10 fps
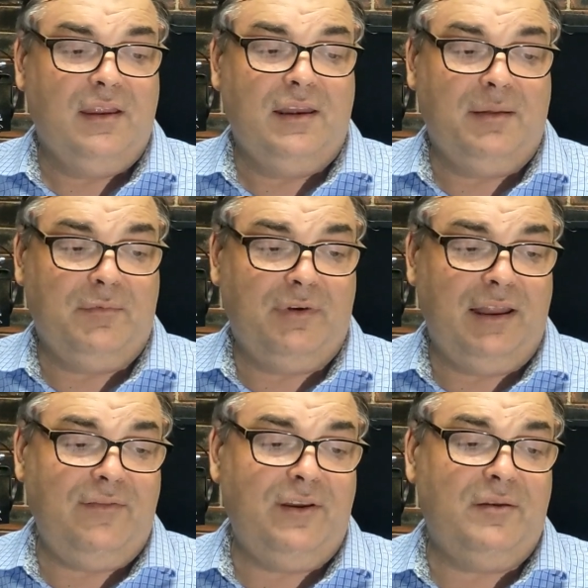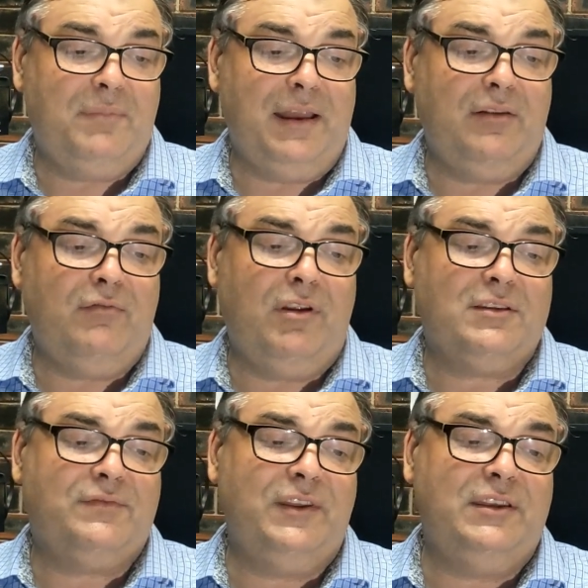Number 11, Bell &
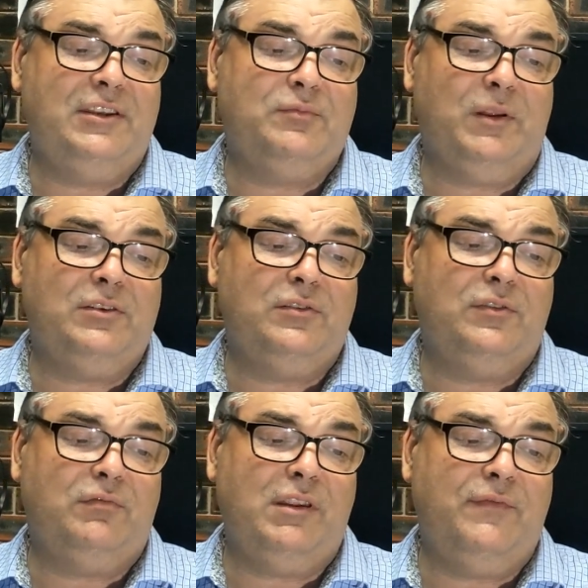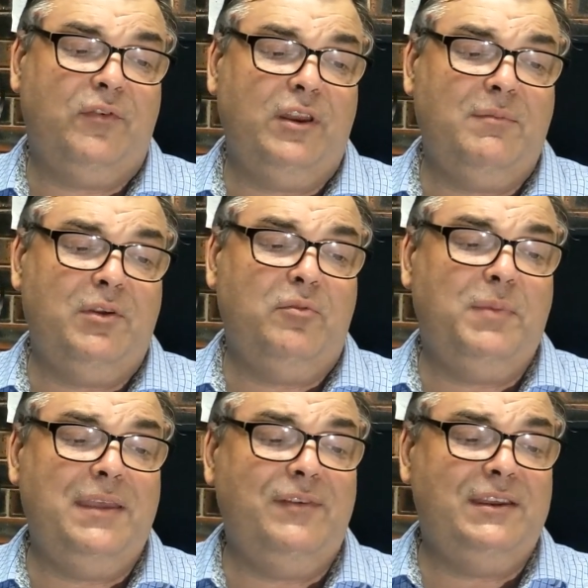Ross Vintage 123 40mm
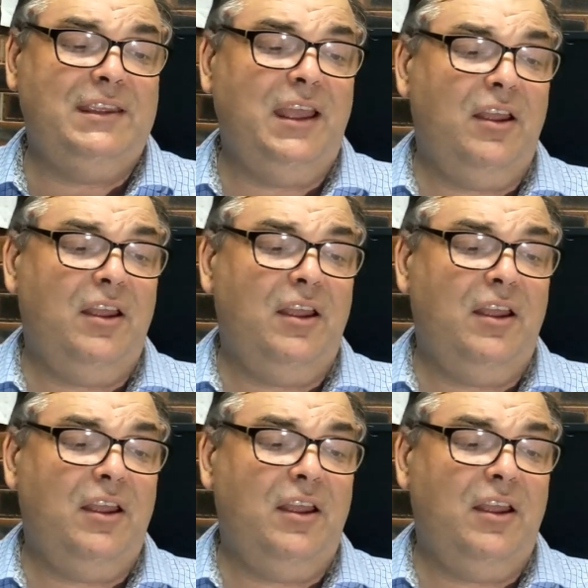PVD.